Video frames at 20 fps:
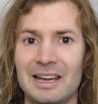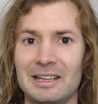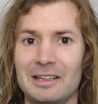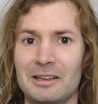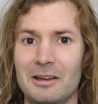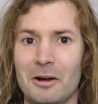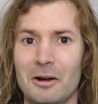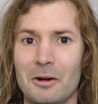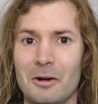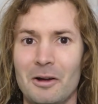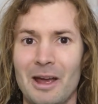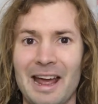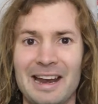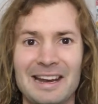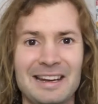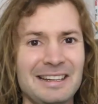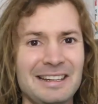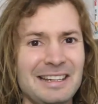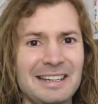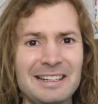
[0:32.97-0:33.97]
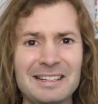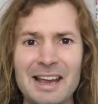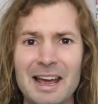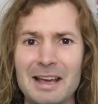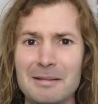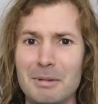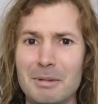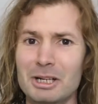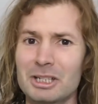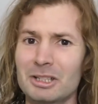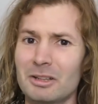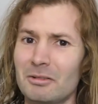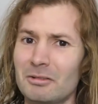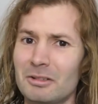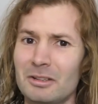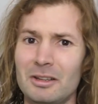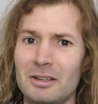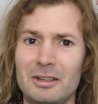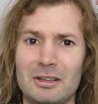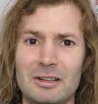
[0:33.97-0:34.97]
and it didn't take much
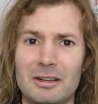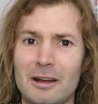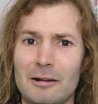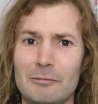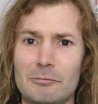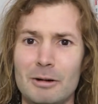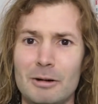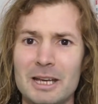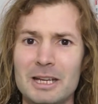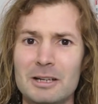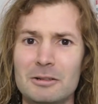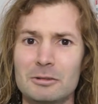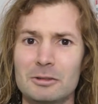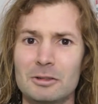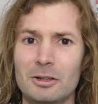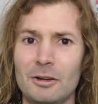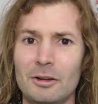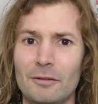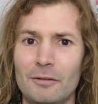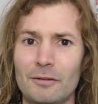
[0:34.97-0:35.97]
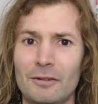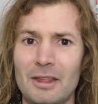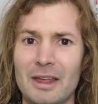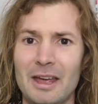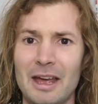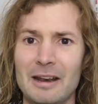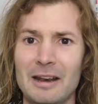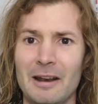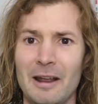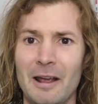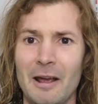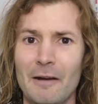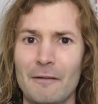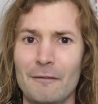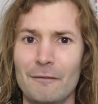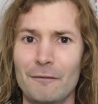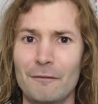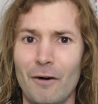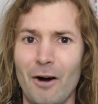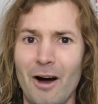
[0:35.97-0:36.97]
longer than a week or two for that
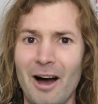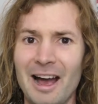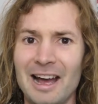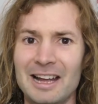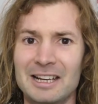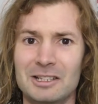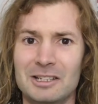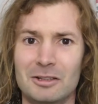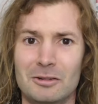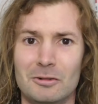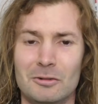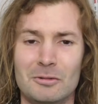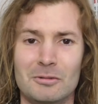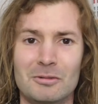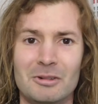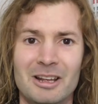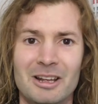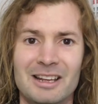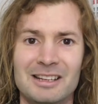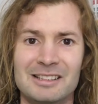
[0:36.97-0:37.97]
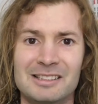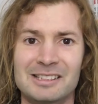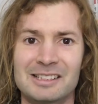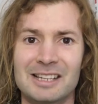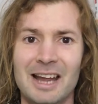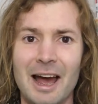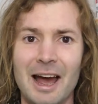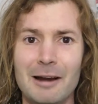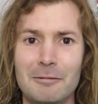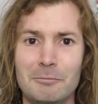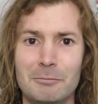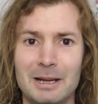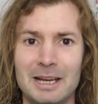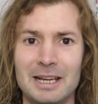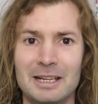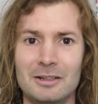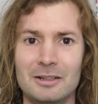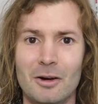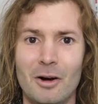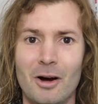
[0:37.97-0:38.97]
fire to start
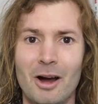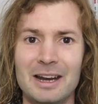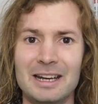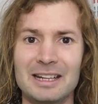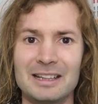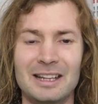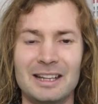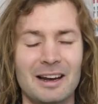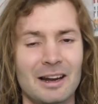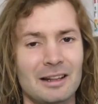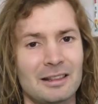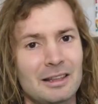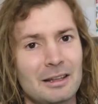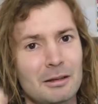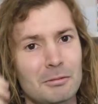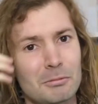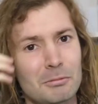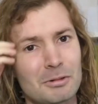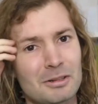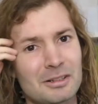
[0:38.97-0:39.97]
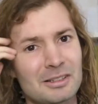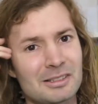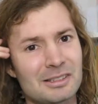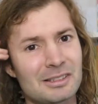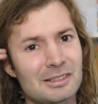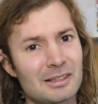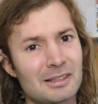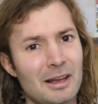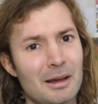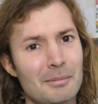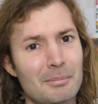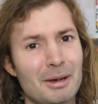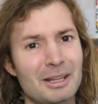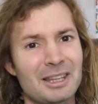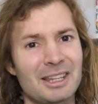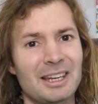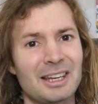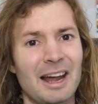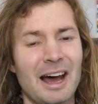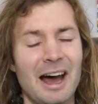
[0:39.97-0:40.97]
reigniting. Then I think it was a
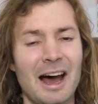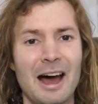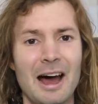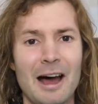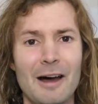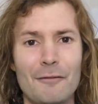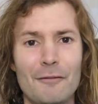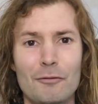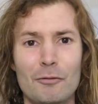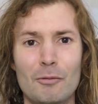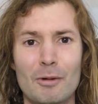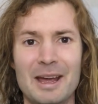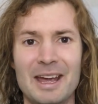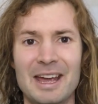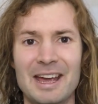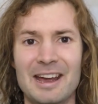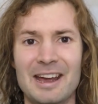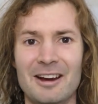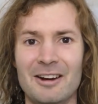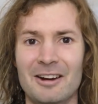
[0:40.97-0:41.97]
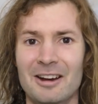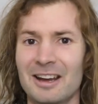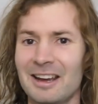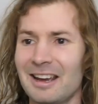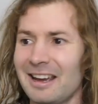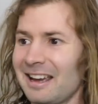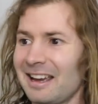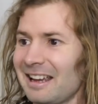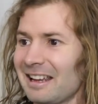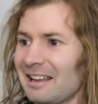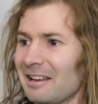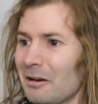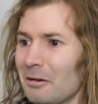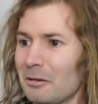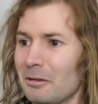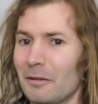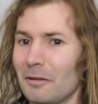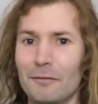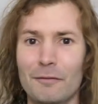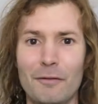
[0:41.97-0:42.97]
month and a half where,
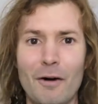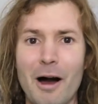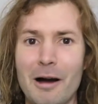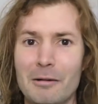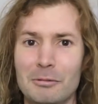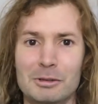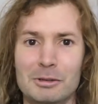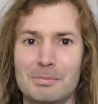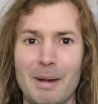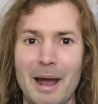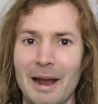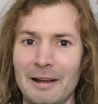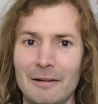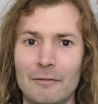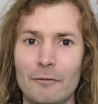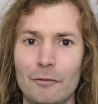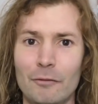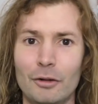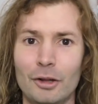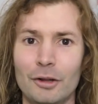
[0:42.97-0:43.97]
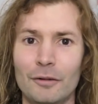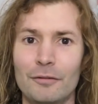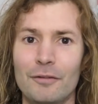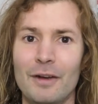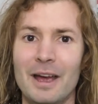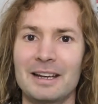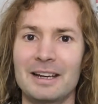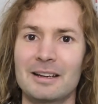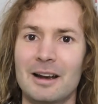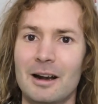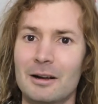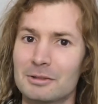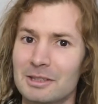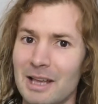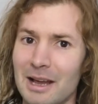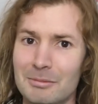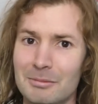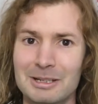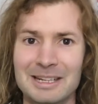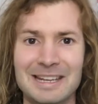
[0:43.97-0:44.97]
the fire was back in full effect and I was
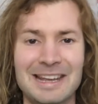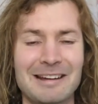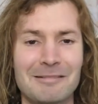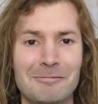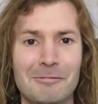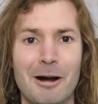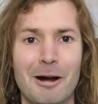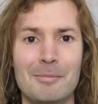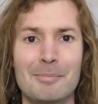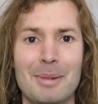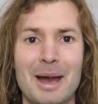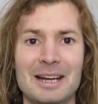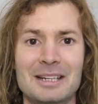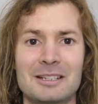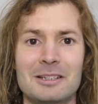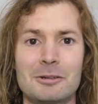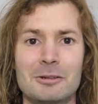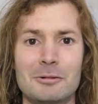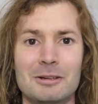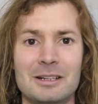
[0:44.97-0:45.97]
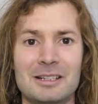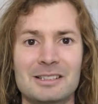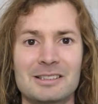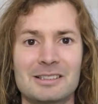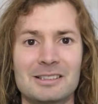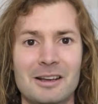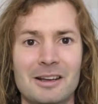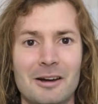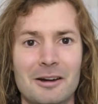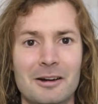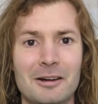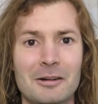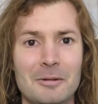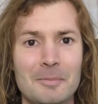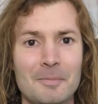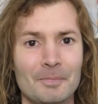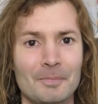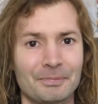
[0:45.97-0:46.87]
able to get right back to it. So